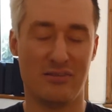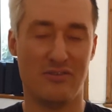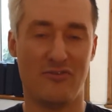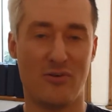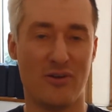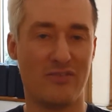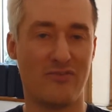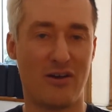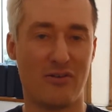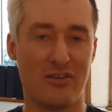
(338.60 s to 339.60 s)
info is
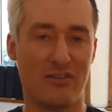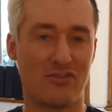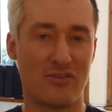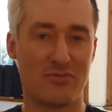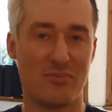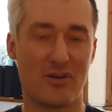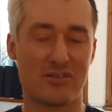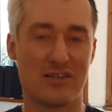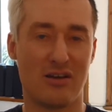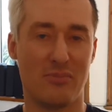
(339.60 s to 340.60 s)
found in the description
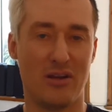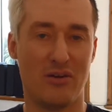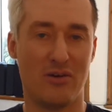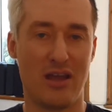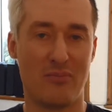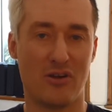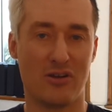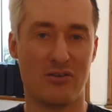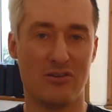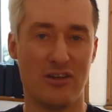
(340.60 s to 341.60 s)
box down below, and I'm gonna
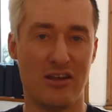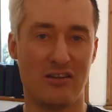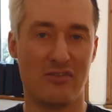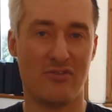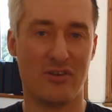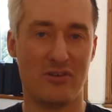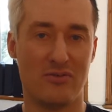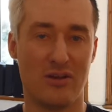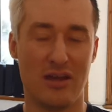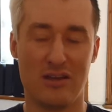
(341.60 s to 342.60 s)
go into editing for
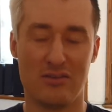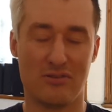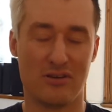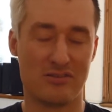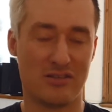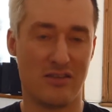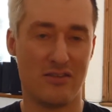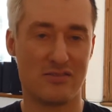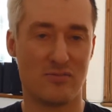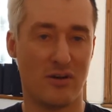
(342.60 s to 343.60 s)
you, and you're gonna see
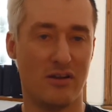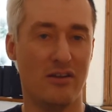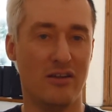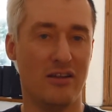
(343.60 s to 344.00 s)
this one